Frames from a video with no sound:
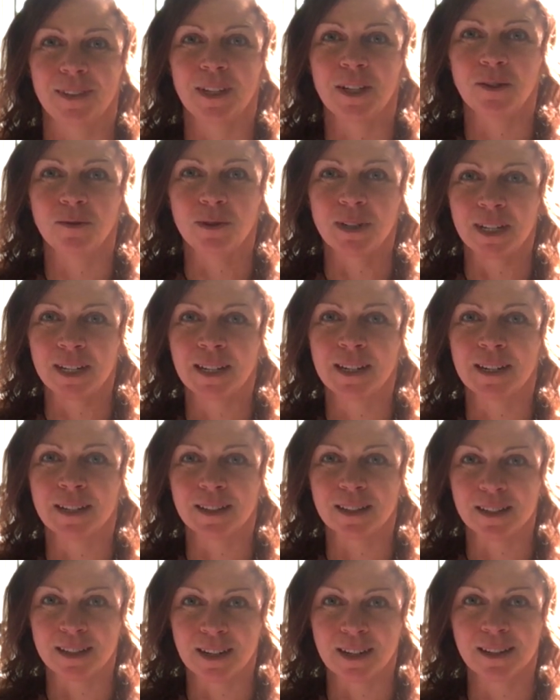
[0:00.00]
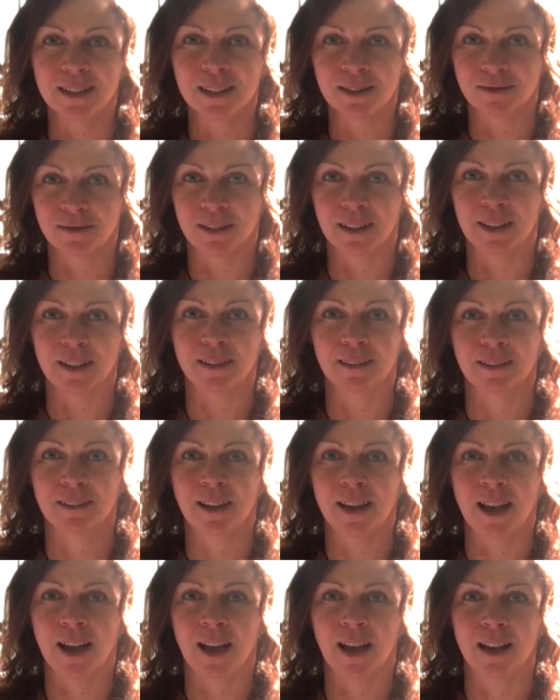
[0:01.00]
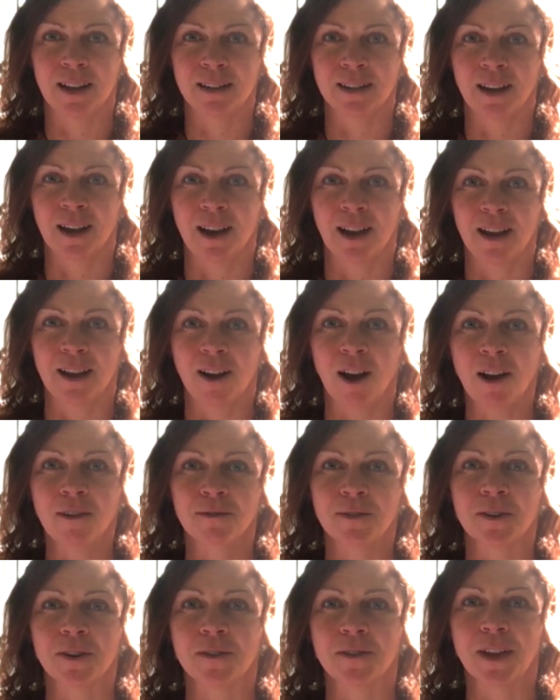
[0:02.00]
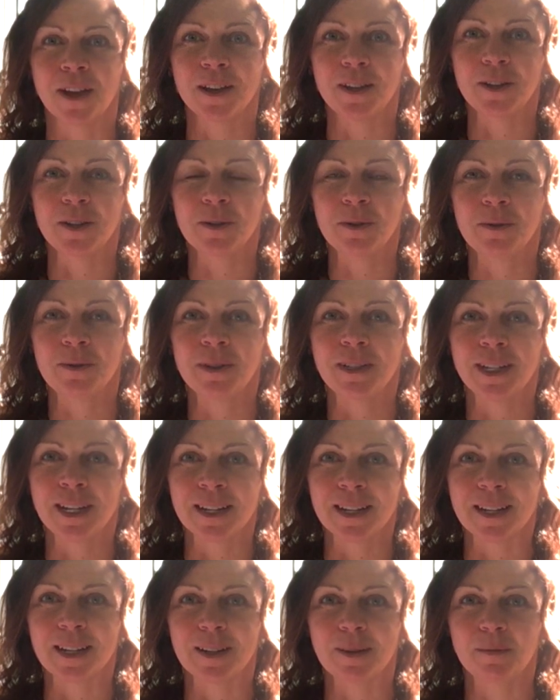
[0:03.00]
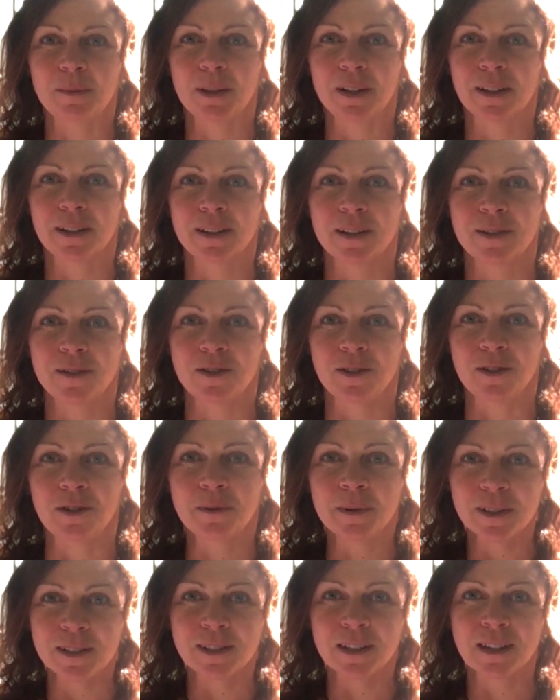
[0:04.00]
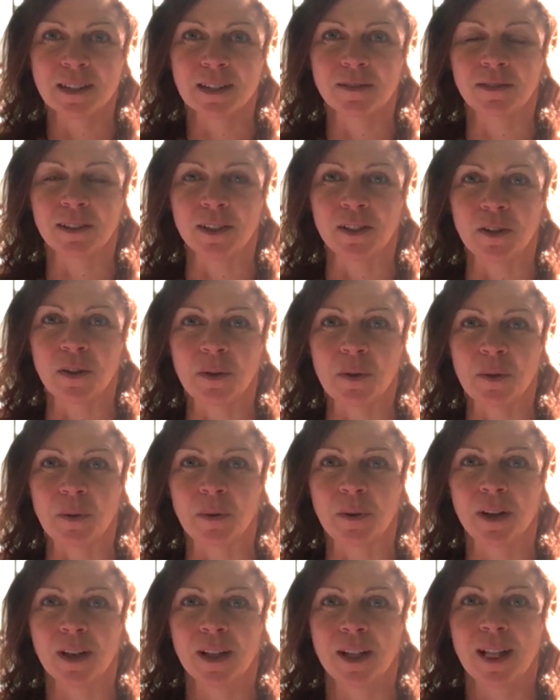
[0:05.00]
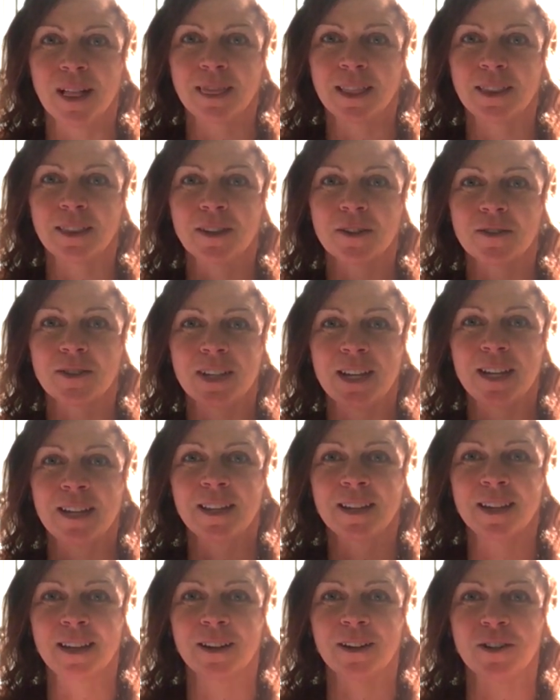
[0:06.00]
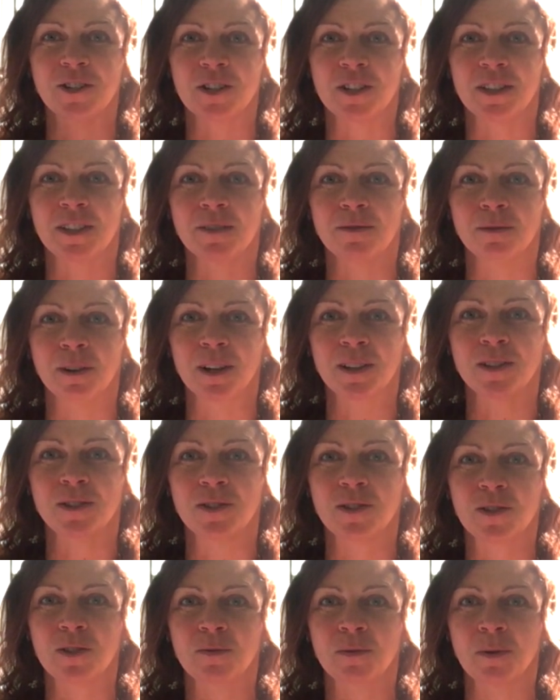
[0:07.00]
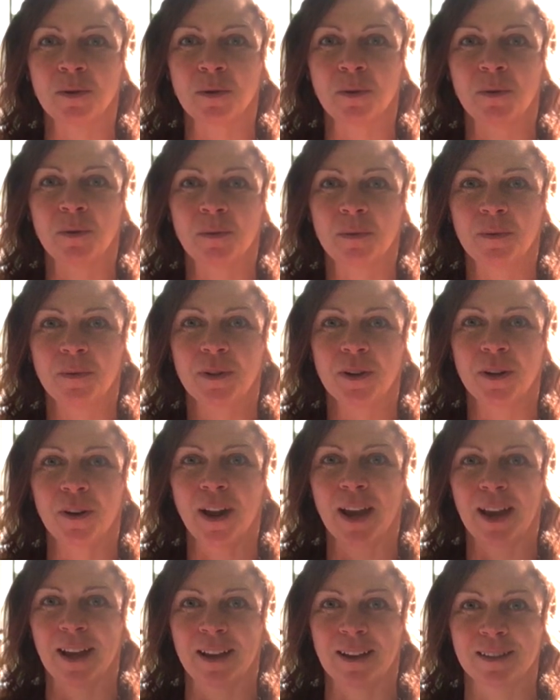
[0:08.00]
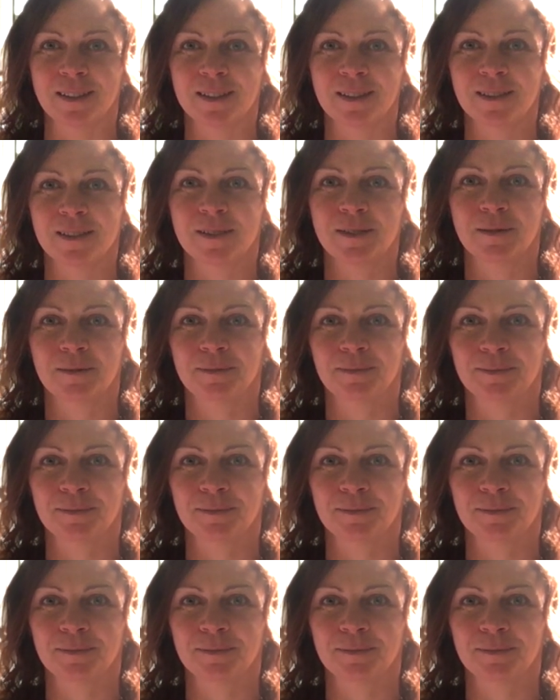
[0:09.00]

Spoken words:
You did it instinctively, and I offer that you did it because you instinctively knew that there's healing energy that runs through your hands.